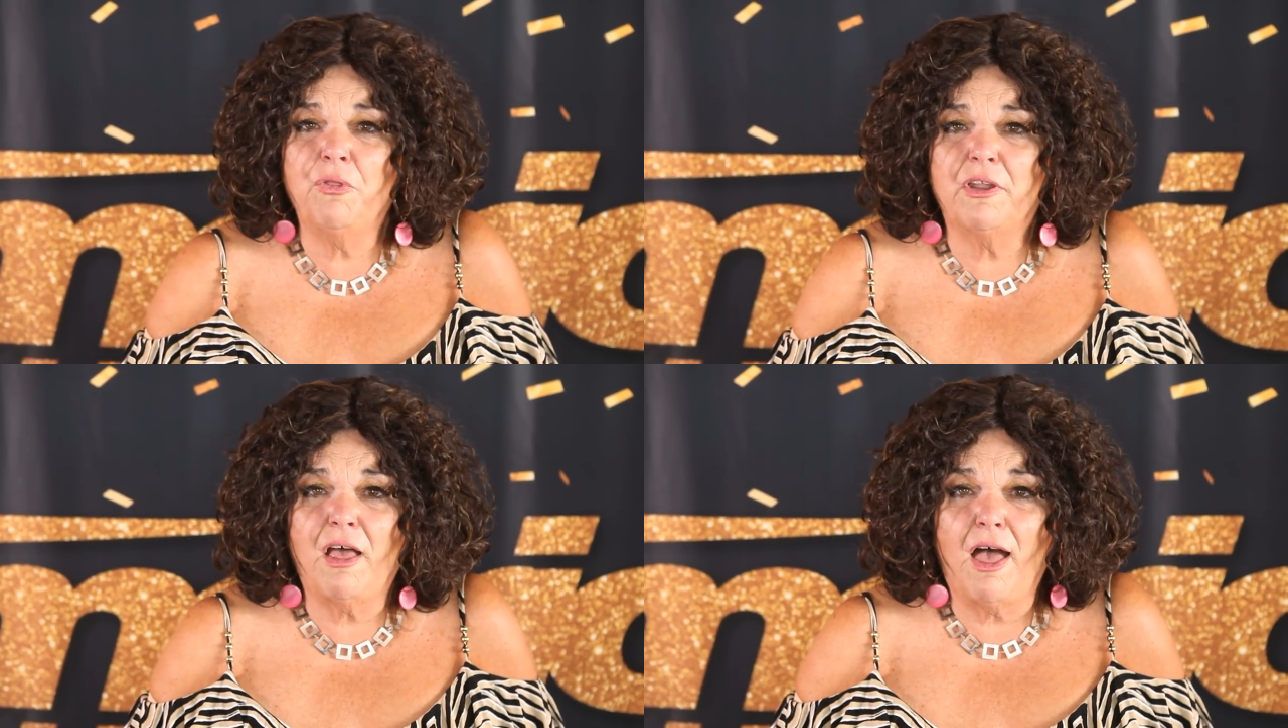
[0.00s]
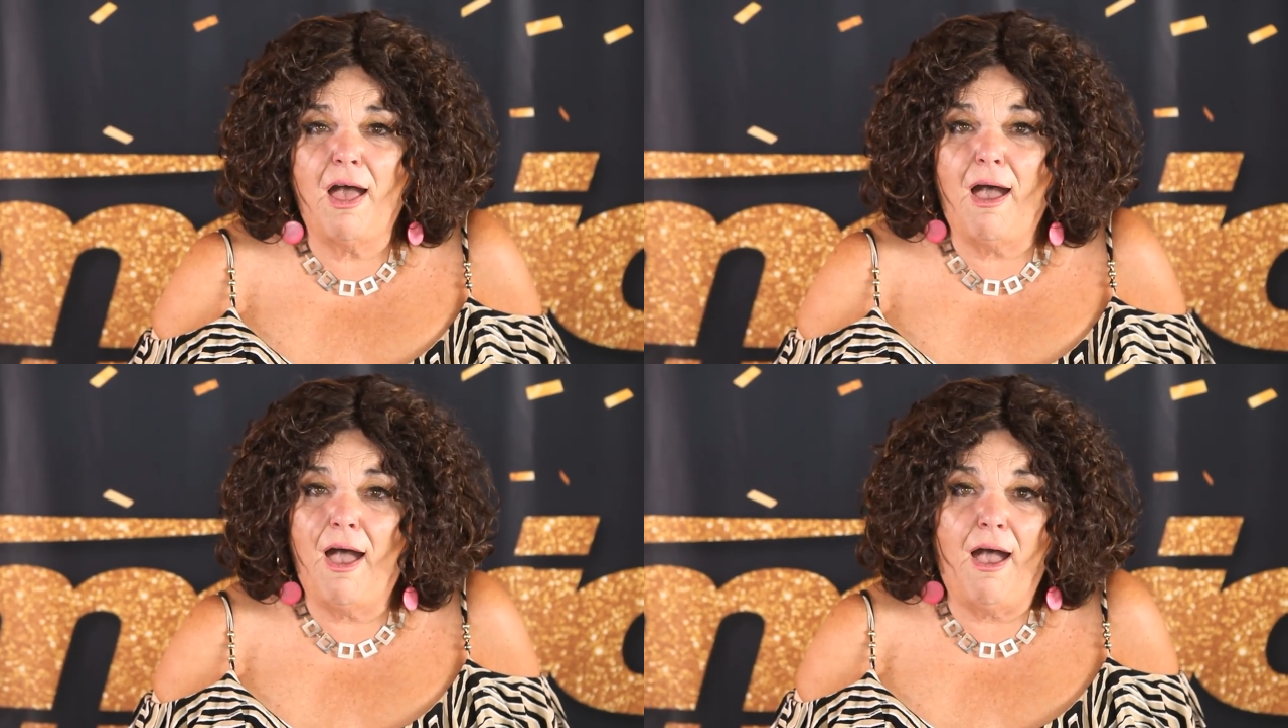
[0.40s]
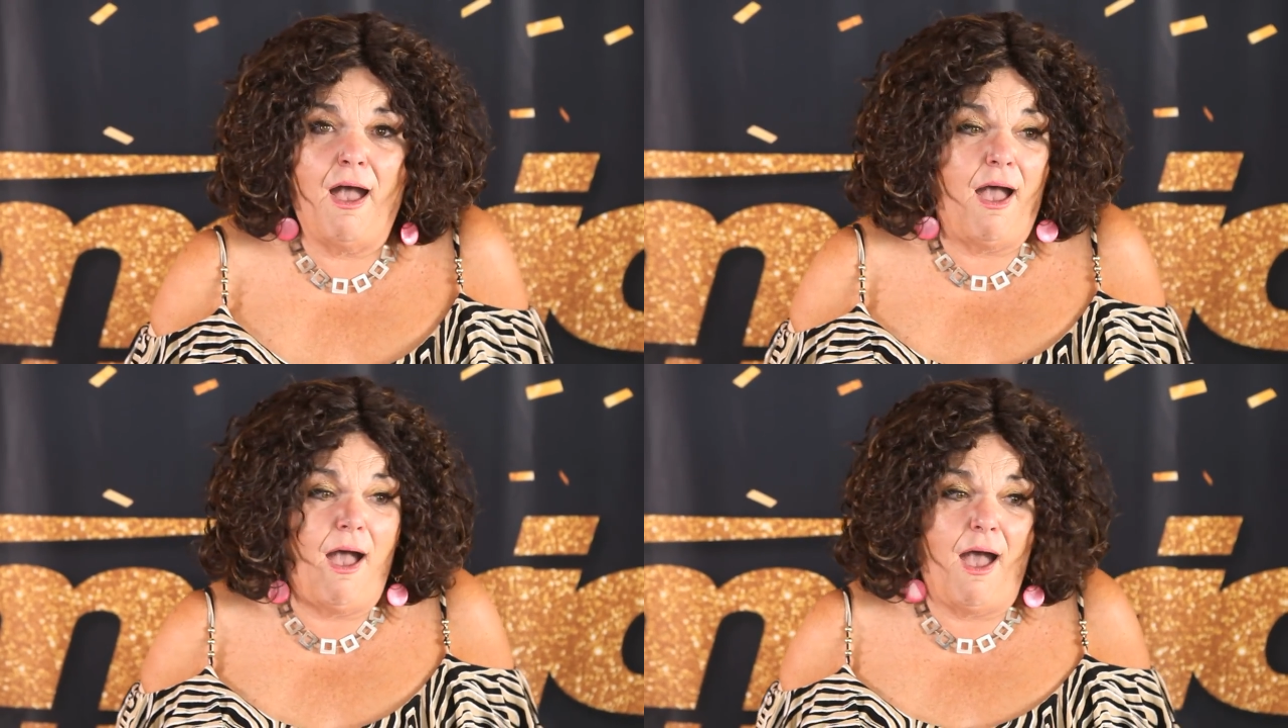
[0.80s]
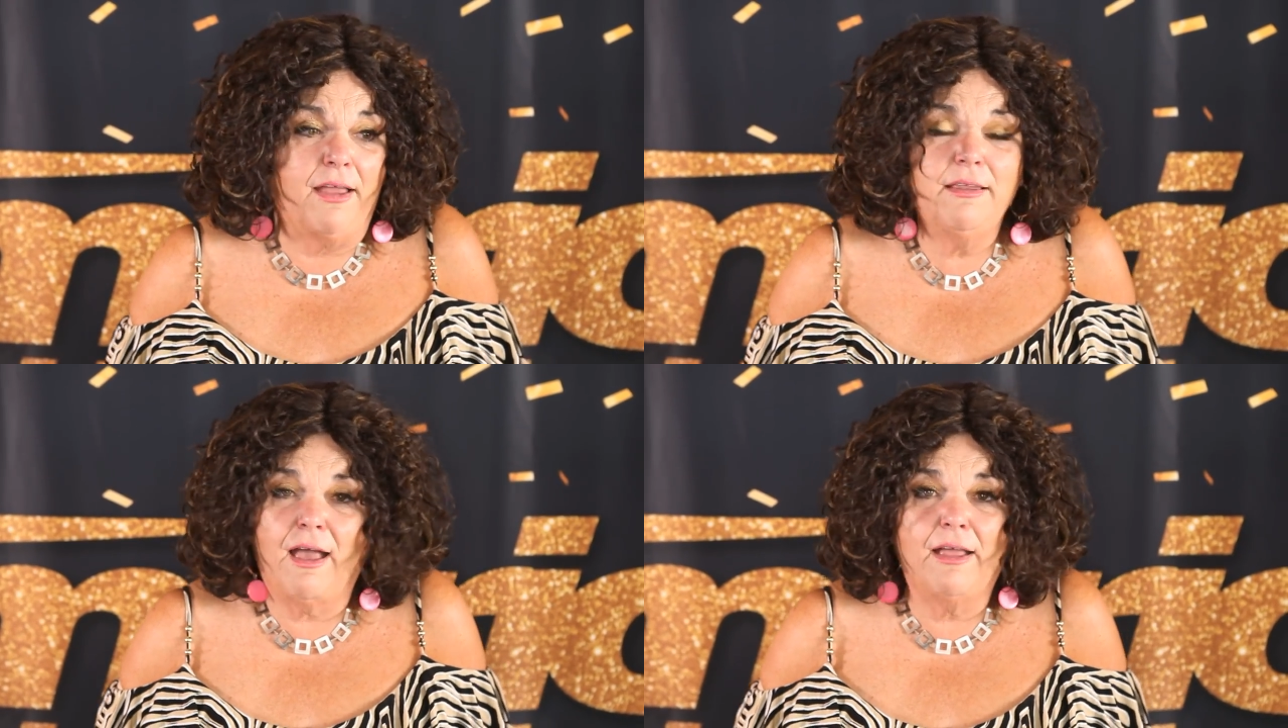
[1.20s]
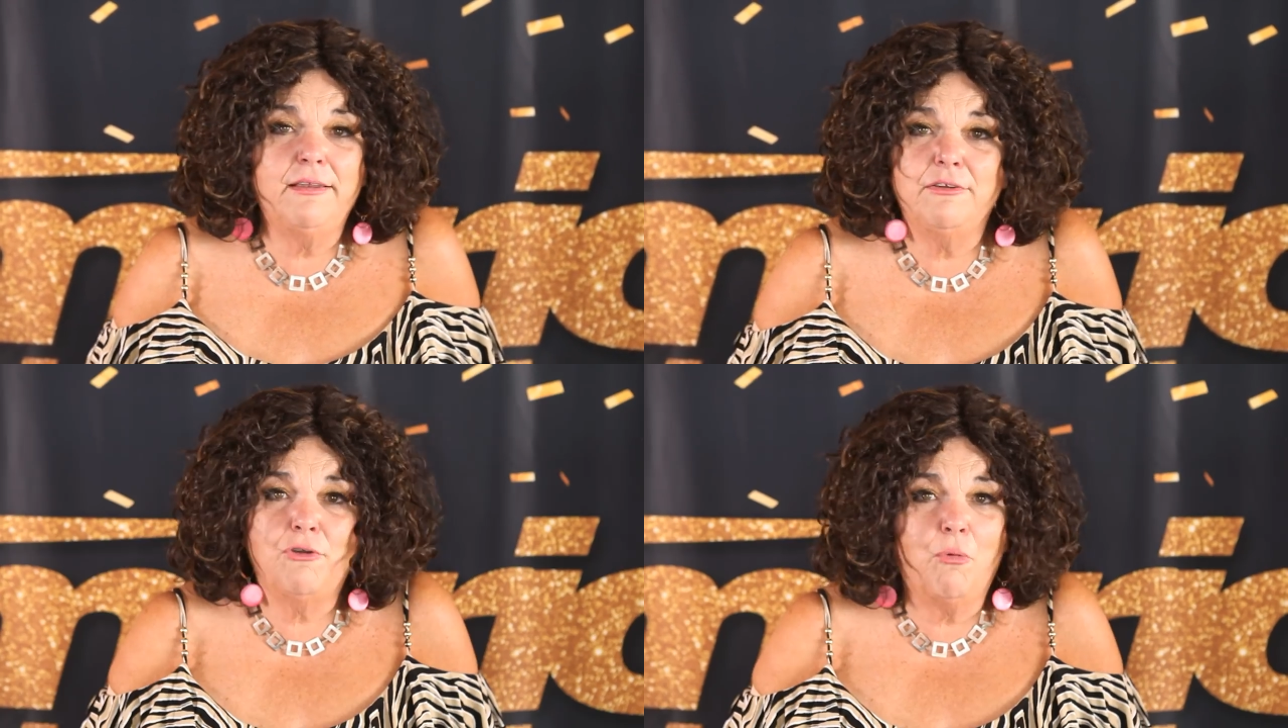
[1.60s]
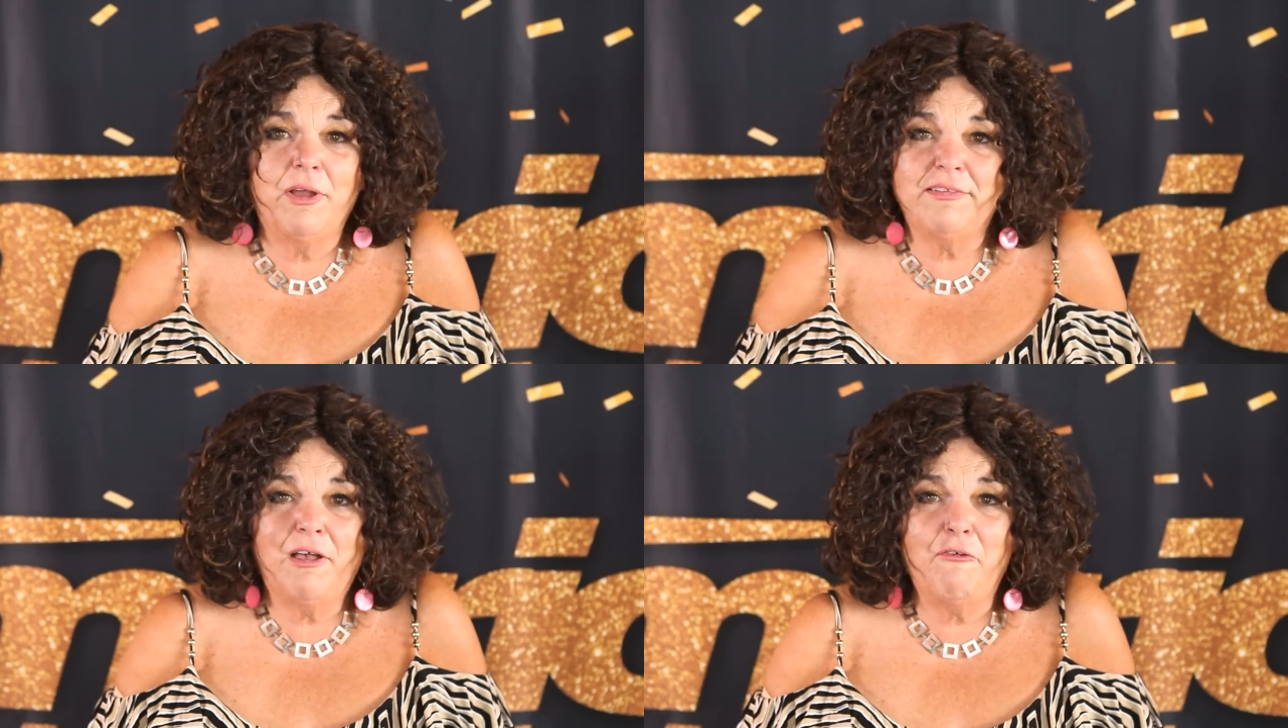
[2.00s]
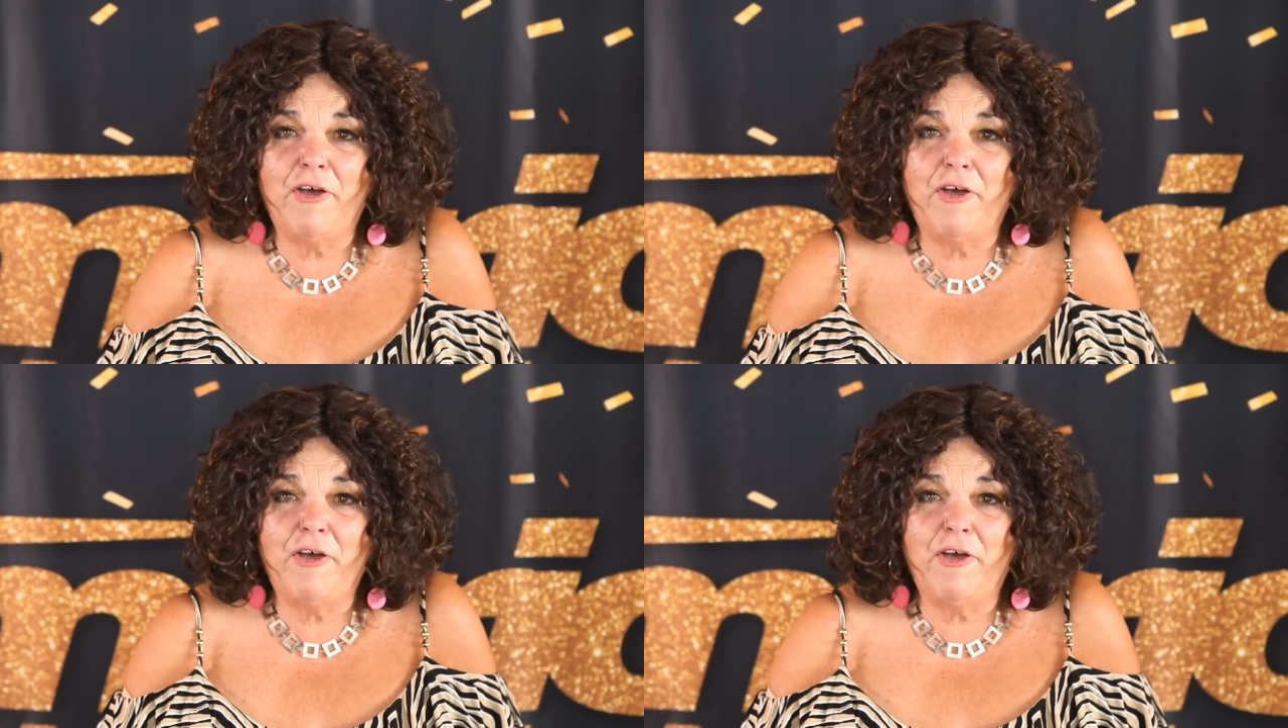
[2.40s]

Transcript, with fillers: that I, did, I didn't know myself.